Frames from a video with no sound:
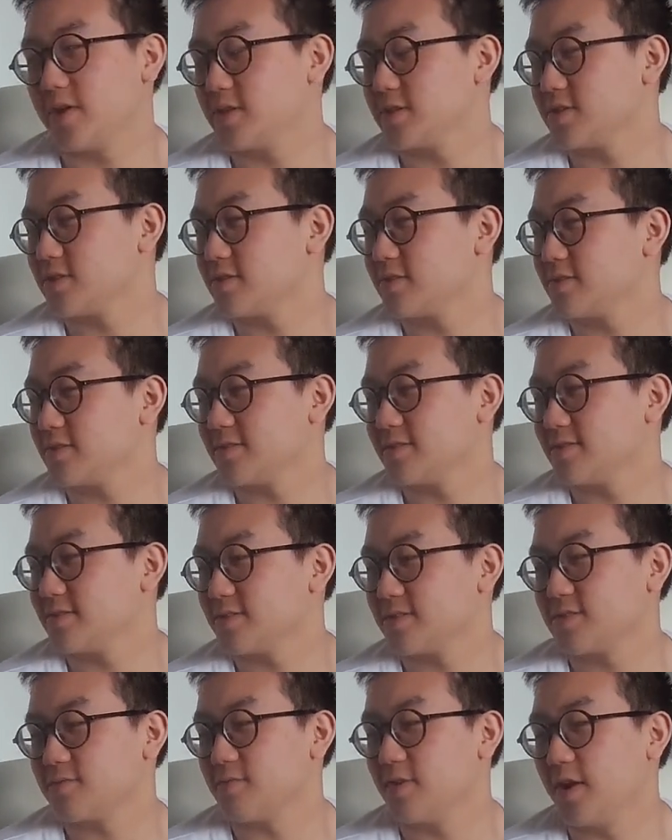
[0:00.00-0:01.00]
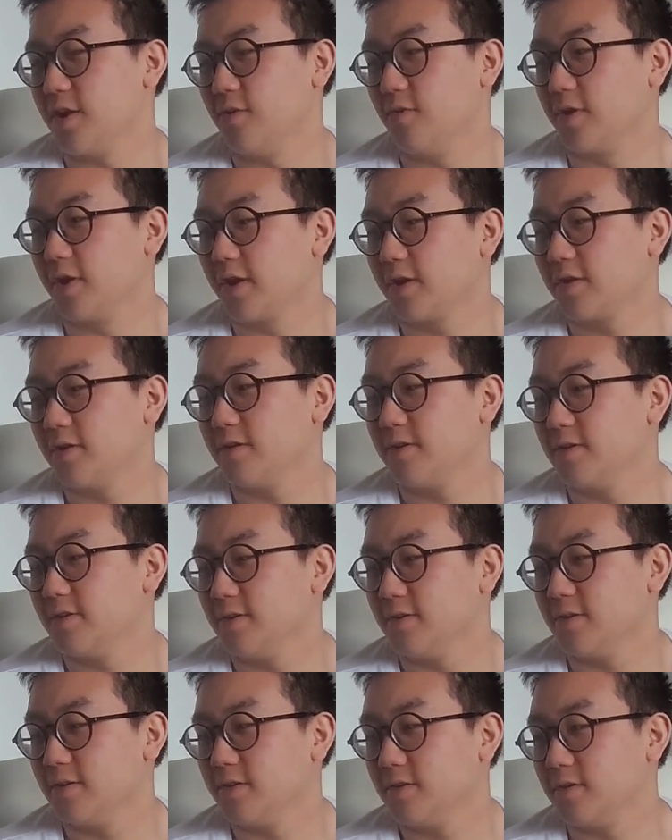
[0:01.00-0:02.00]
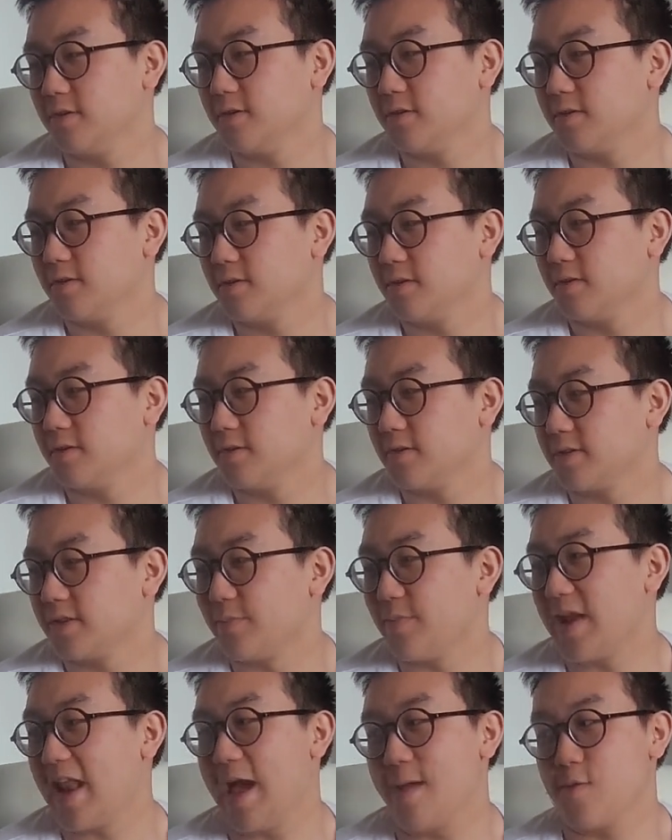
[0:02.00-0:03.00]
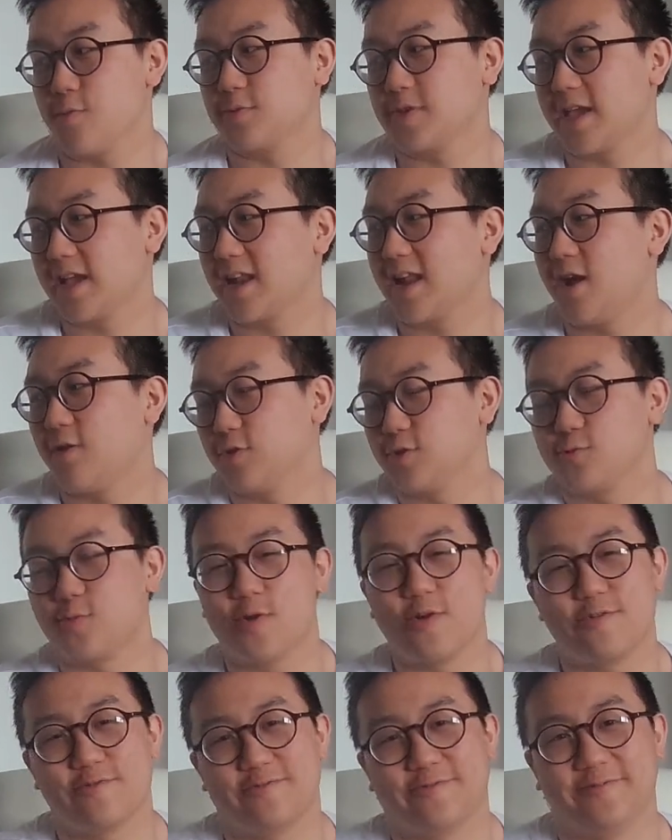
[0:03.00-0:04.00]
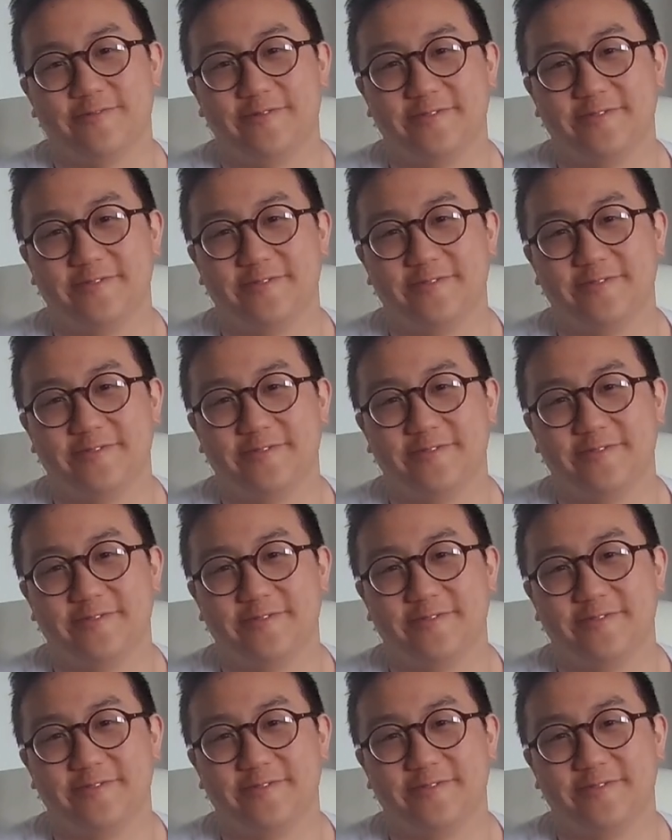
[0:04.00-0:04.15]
It's really annoying. And my laptop is being loud as well.